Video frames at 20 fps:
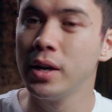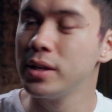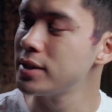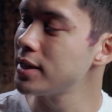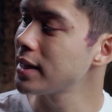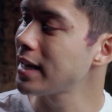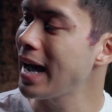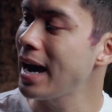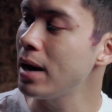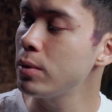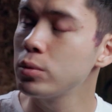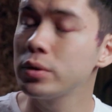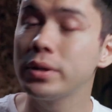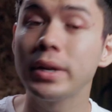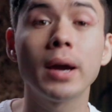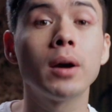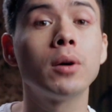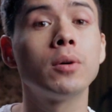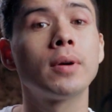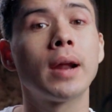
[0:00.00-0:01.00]
to count
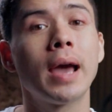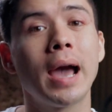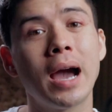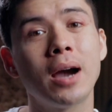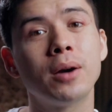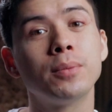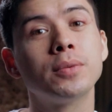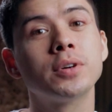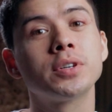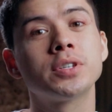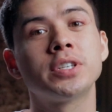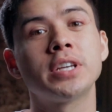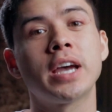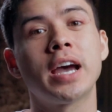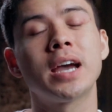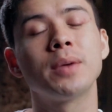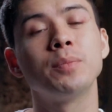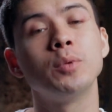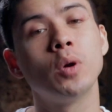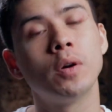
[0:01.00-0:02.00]
down how much
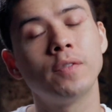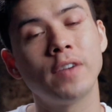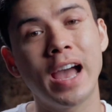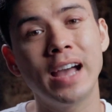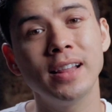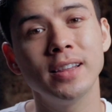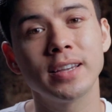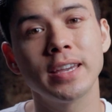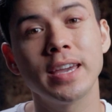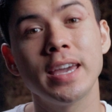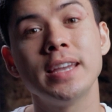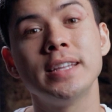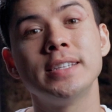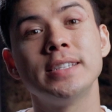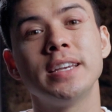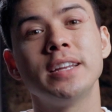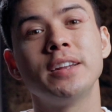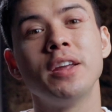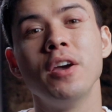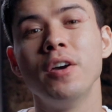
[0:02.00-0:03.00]
time you have
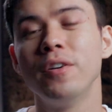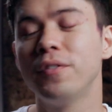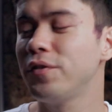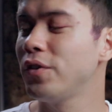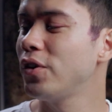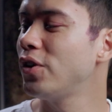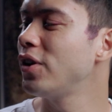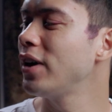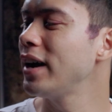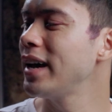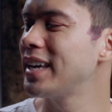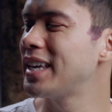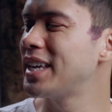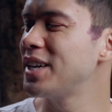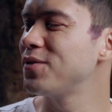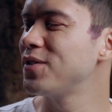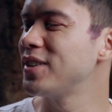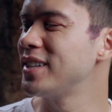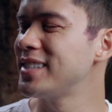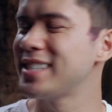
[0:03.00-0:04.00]
allocated for a given